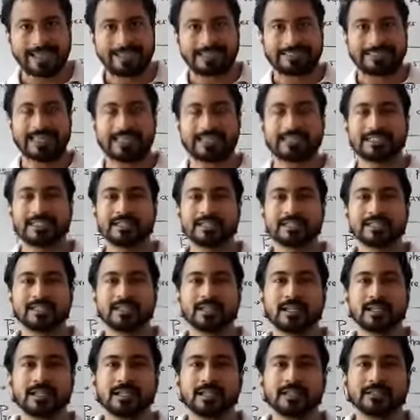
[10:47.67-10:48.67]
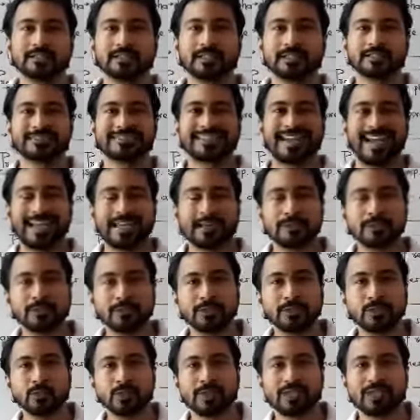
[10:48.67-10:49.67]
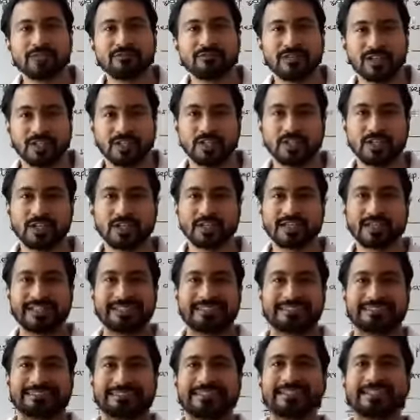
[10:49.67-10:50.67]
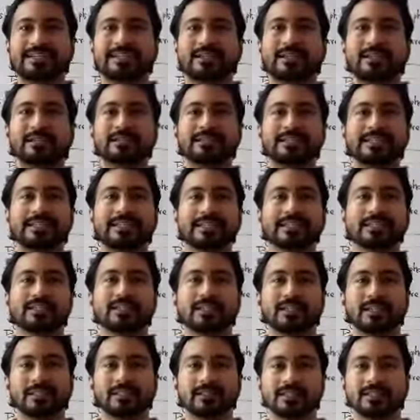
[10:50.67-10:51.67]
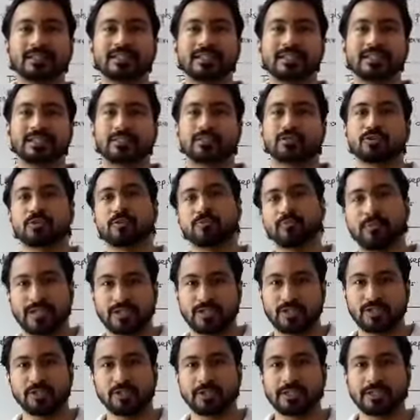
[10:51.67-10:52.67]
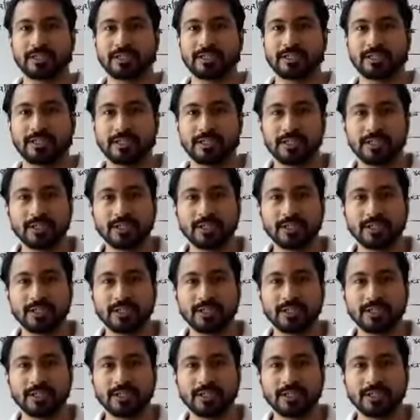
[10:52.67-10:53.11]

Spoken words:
That is the time during which they attain the sexual maturity.